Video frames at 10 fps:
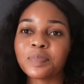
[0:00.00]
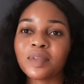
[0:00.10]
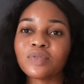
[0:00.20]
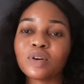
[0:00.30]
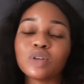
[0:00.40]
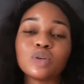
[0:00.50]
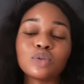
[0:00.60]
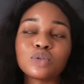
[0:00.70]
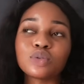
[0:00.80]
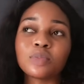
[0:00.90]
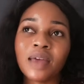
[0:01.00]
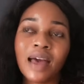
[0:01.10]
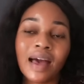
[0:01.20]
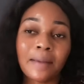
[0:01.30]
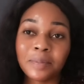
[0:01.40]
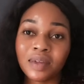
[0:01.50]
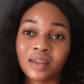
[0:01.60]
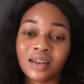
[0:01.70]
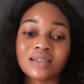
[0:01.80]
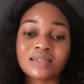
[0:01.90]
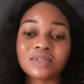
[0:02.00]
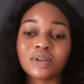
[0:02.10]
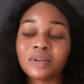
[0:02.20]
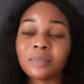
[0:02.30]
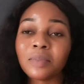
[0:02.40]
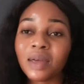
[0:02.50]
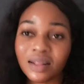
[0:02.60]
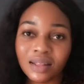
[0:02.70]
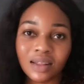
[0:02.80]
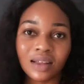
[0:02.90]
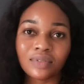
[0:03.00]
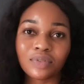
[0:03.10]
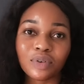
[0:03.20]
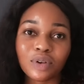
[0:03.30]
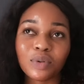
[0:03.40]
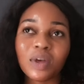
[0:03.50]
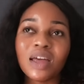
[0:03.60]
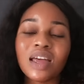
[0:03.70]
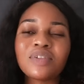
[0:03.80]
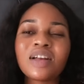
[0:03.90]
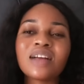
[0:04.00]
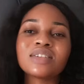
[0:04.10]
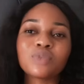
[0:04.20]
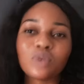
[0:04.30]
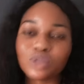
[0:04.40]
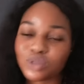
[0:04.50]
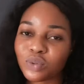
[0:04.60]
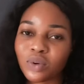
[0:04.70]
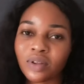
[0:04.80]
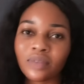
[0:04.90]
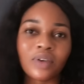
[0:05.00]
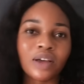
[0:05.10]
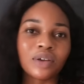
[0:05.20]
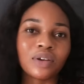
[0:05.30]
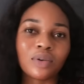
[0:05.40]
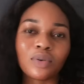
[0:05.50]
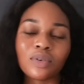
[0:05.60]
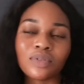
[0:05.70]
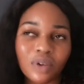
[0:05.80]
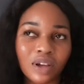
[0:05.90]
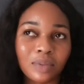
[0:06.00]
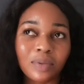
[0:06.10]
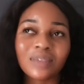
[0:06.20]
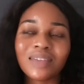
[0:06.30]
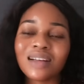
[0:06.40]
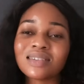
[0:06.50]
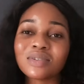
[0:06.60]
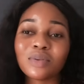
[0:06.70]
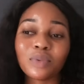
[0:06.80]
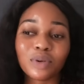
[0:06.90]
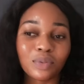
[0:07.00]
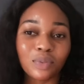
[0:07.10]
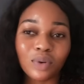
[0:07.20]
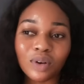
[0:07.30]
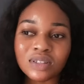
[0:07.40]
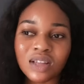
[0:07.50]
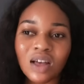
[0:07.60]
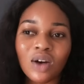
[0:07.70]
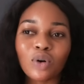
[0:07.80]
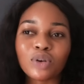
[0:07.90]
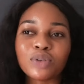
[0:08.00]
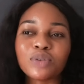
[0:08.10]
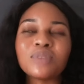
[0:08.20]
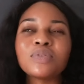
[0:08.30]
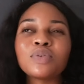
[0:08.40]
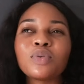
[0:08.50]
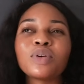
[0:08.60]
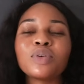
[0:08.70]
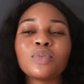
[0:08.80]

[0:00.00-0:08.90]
for you to be happy. That is not the main thing for you. If that is what you want, fine, you can go for it. But if that is not what you want, or you don't even know what you